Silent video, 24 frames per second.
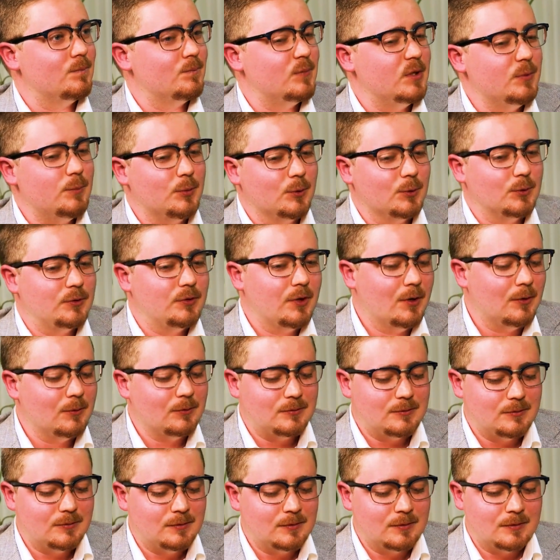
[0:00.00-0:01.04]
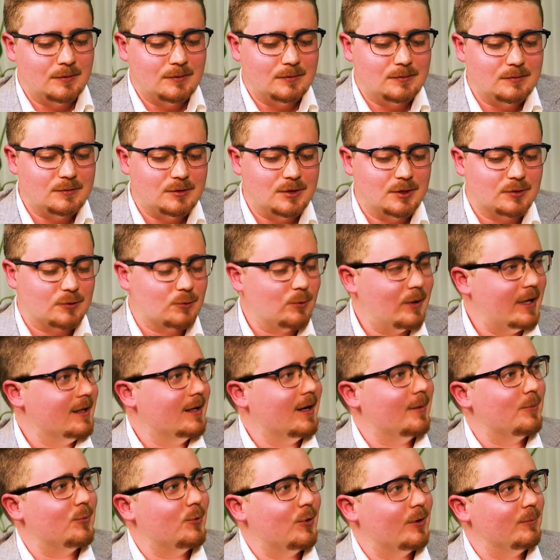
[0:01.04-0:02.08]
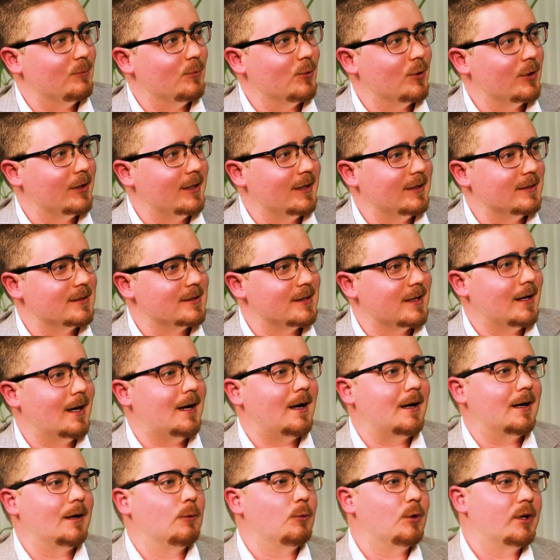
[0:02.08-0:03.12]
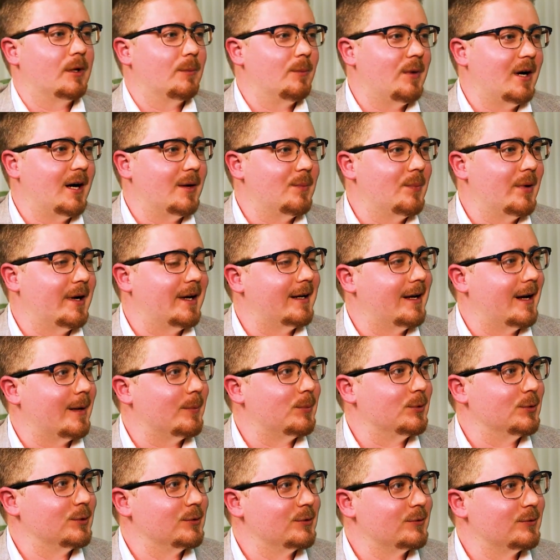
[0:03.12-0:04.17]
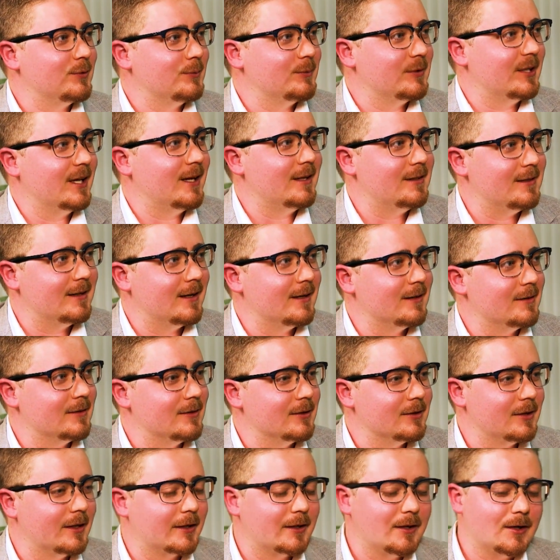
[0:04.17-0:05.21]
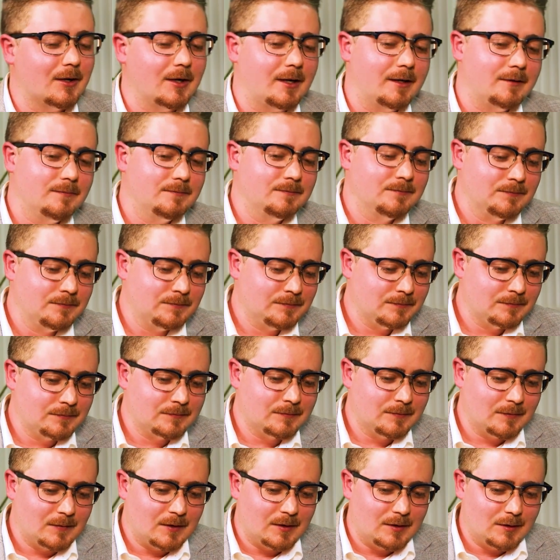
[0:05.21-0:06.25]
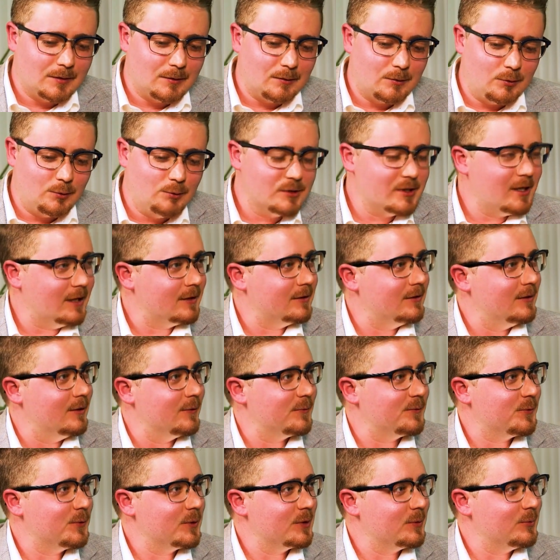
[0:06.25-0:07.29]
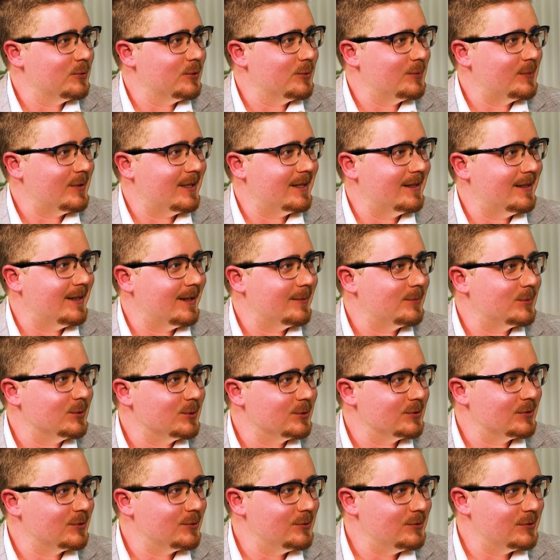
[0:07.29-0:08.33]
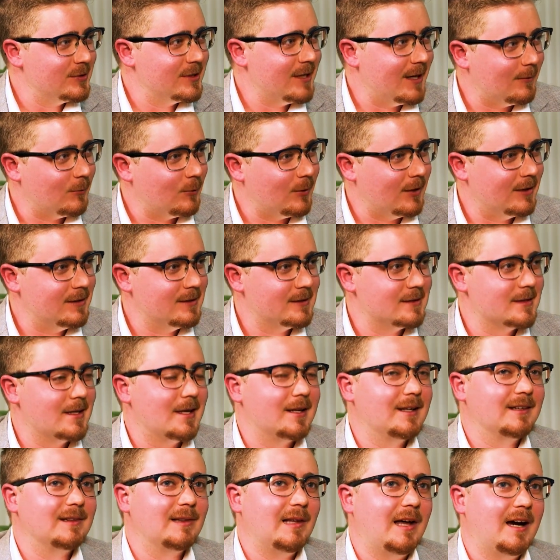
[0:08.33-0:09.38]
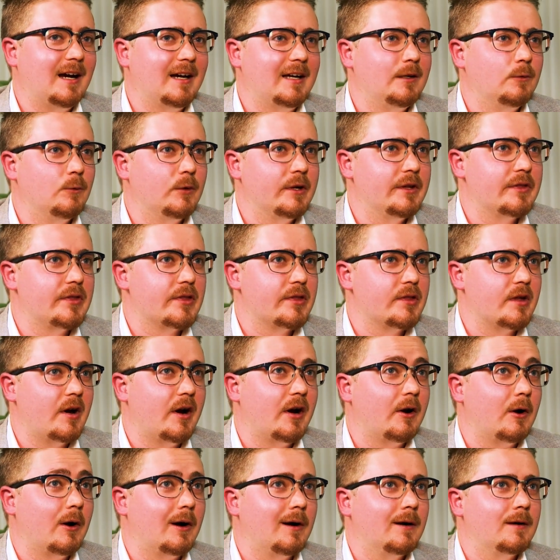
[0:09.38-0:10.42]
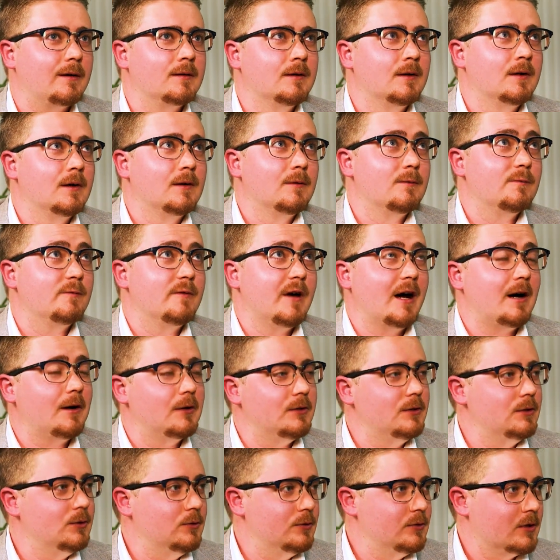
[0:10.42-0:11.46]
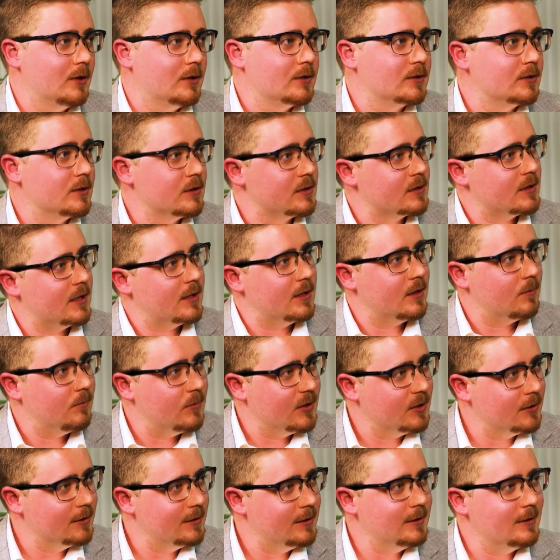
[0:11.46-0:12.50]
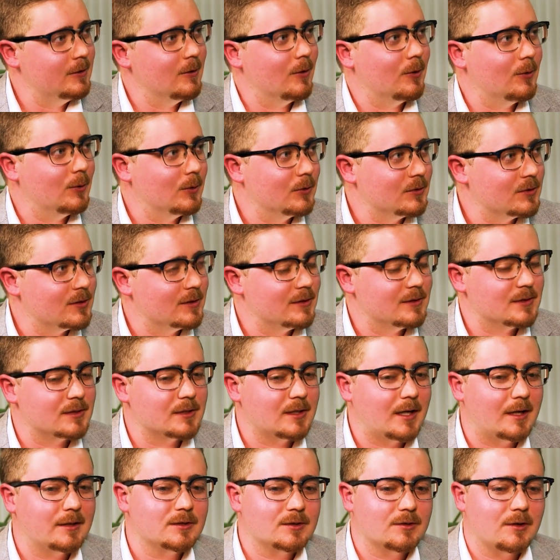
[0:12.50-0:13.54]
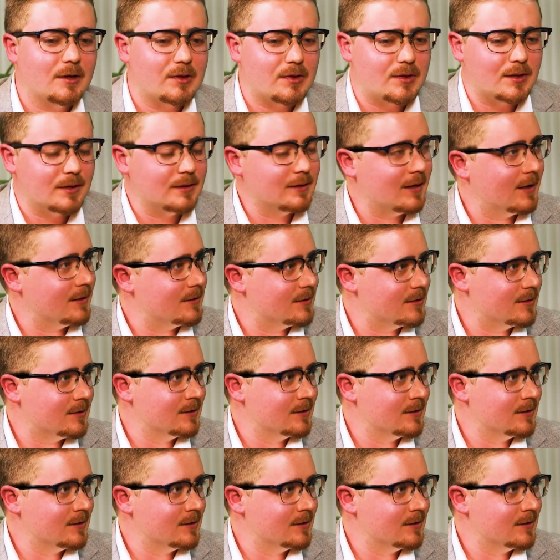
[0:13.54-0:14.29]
people don't just wake up one morning and say, I want to buy pineapples from Kenya. They're like, all right, who's got the affordable pineapples? Who's got ones that align with our values, our sustainability goals and such? So I think I